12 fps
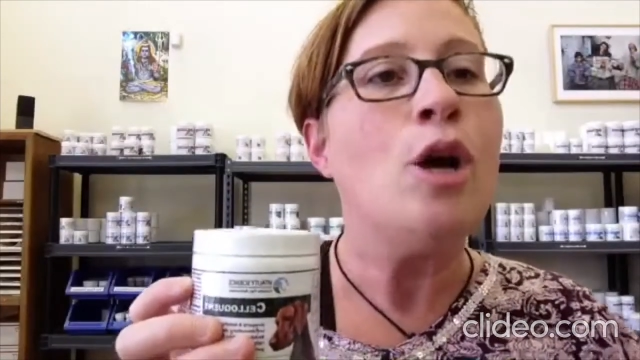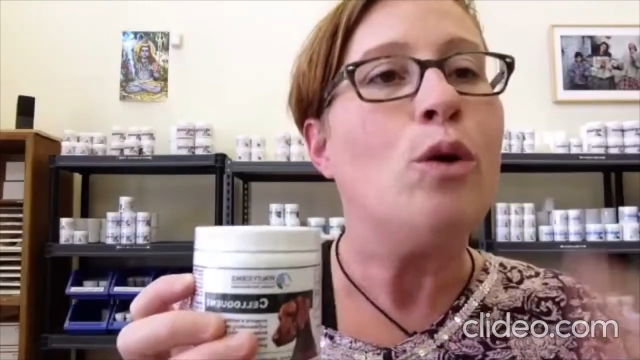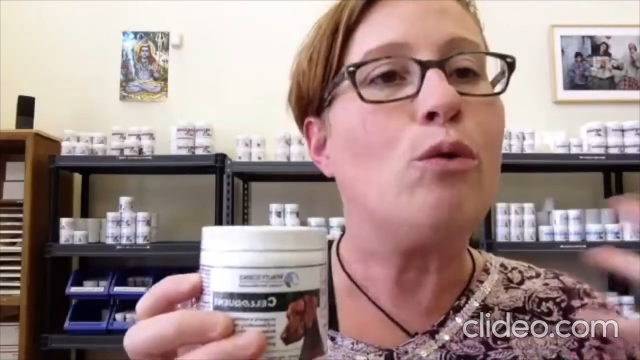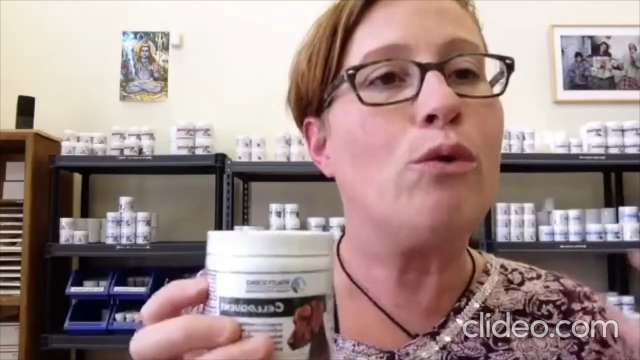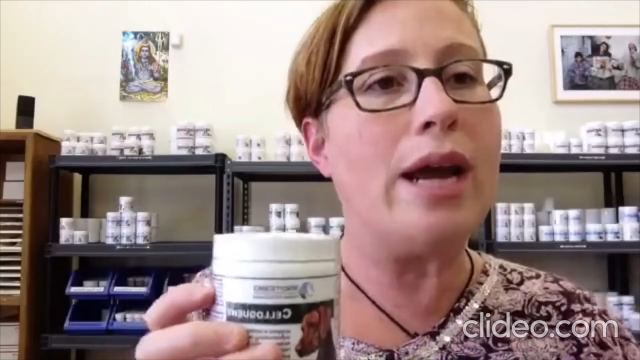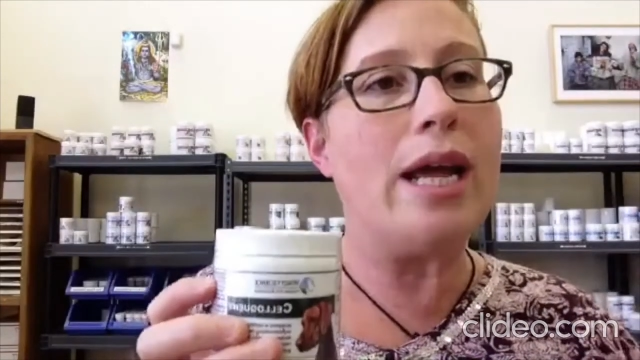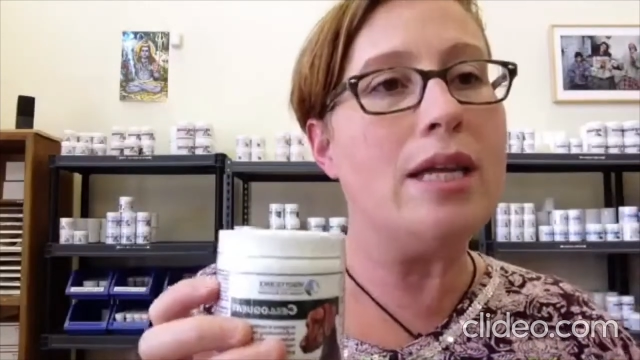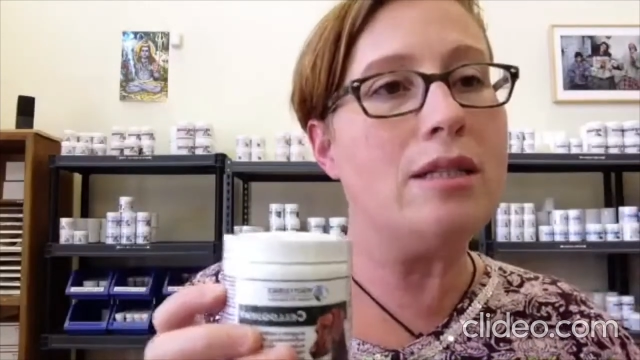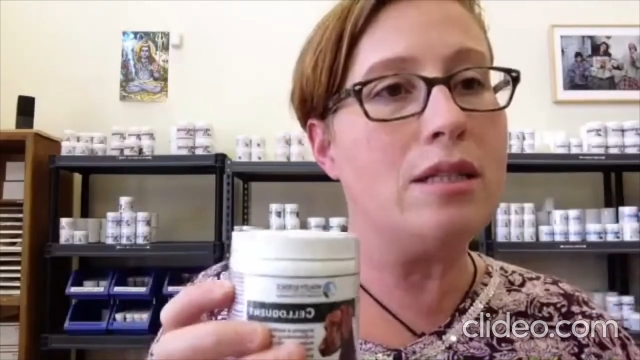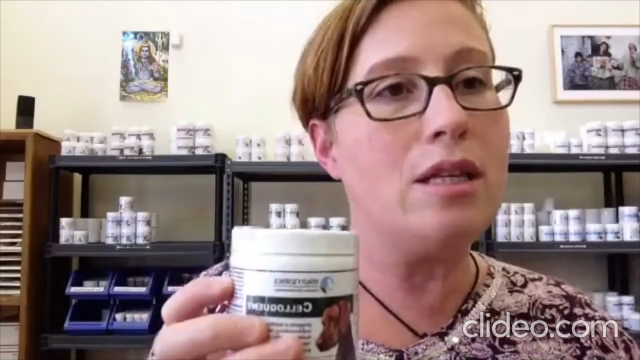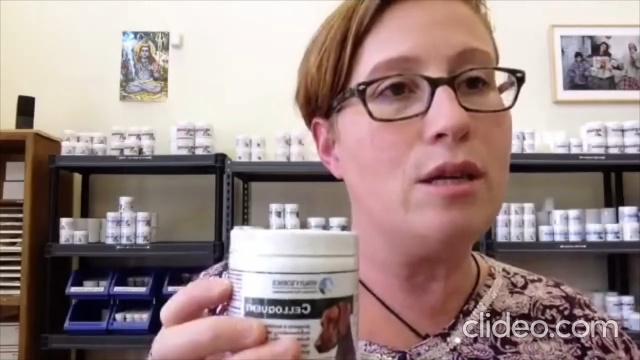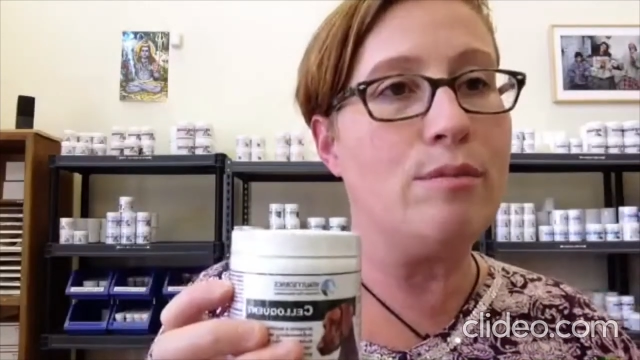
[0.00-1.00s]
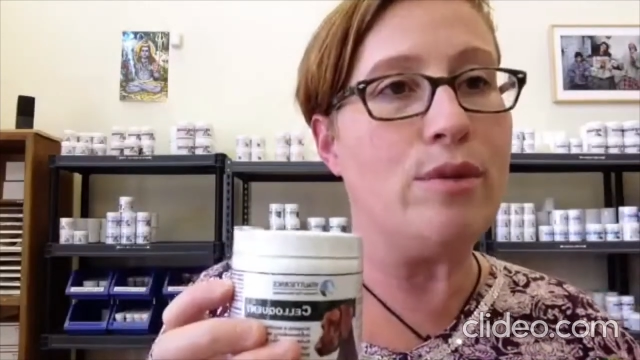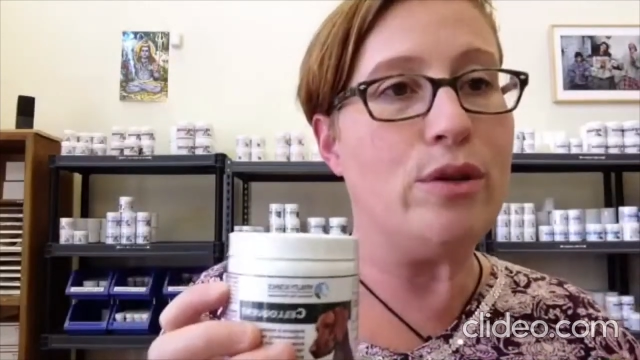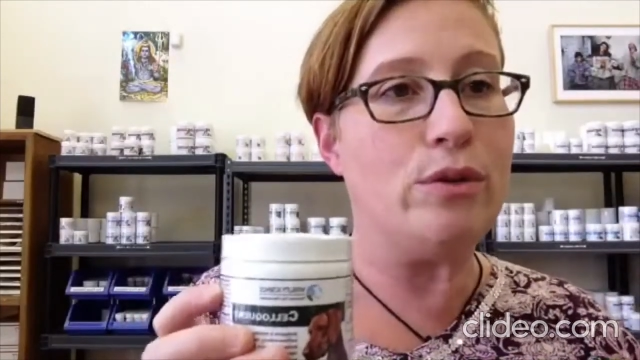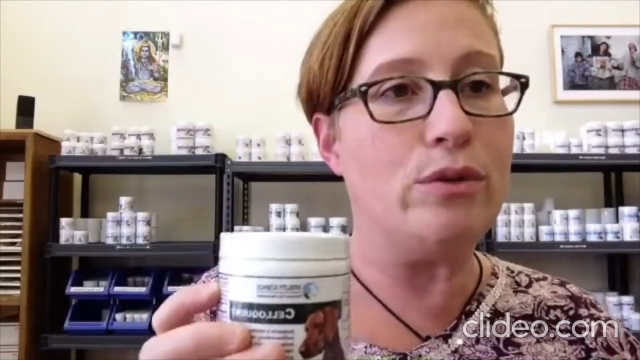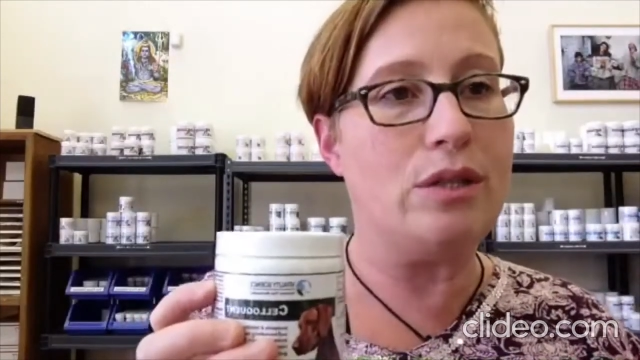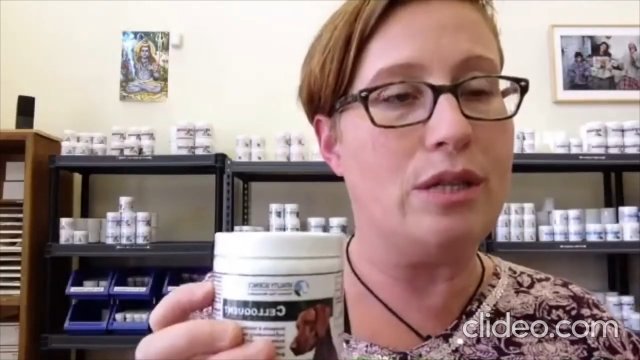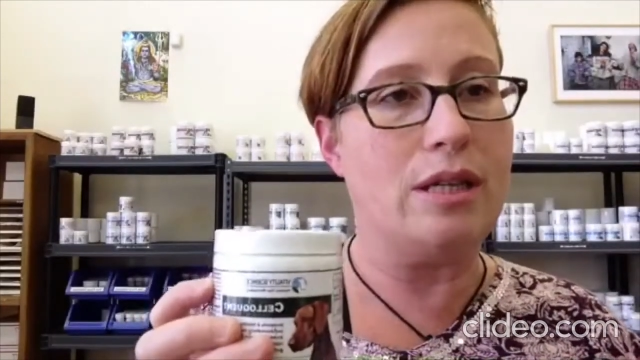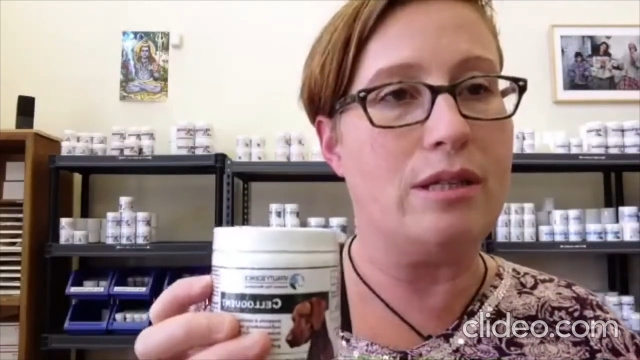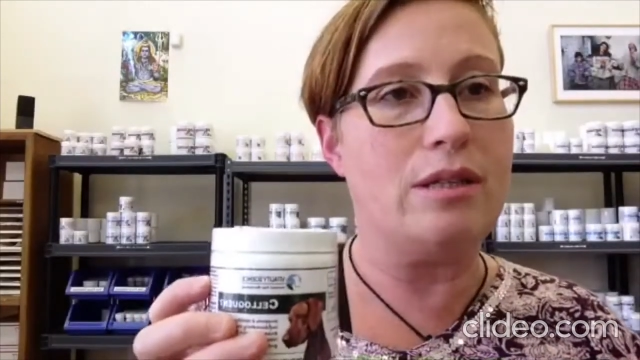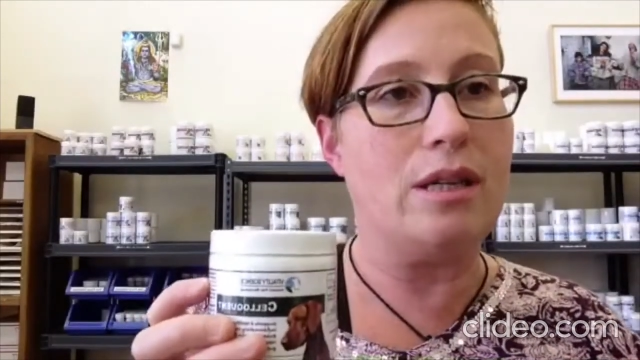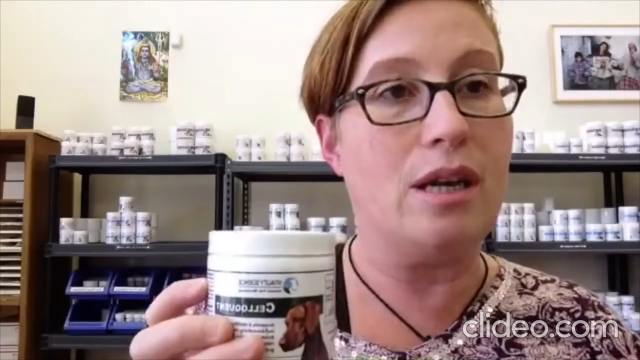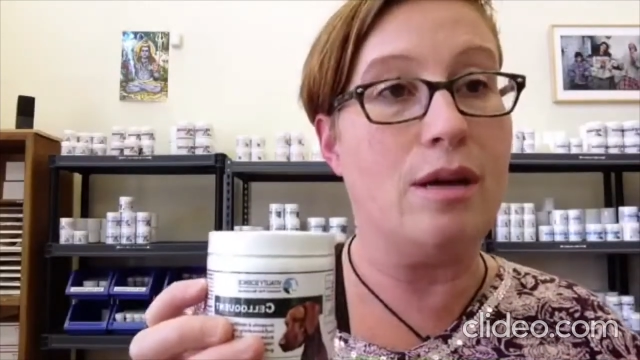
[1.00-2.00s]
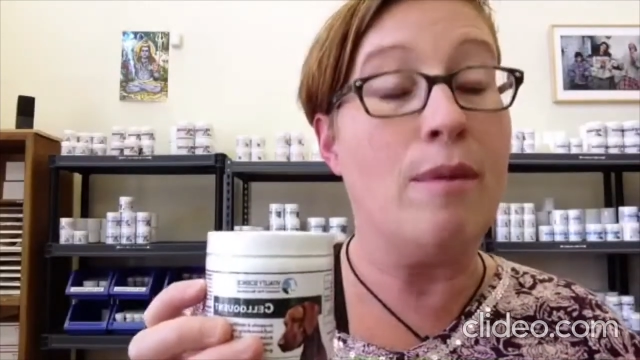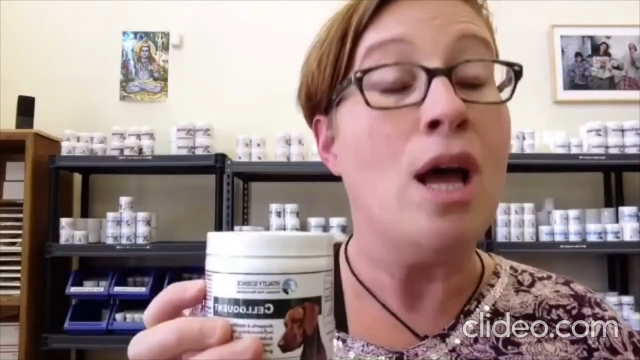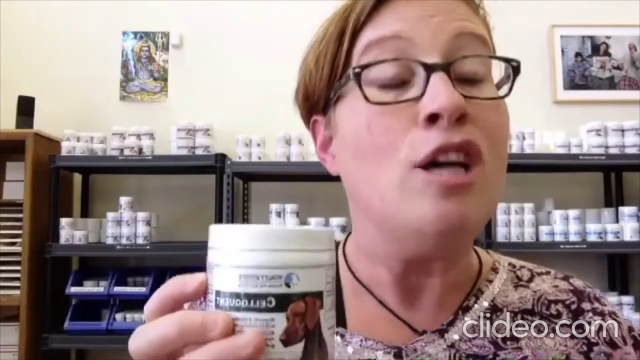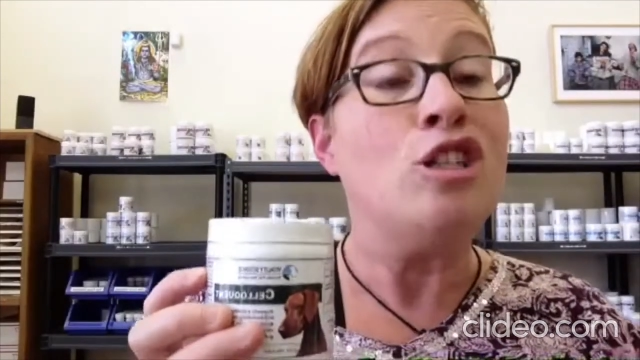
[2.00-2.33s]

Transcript: raise the immune system,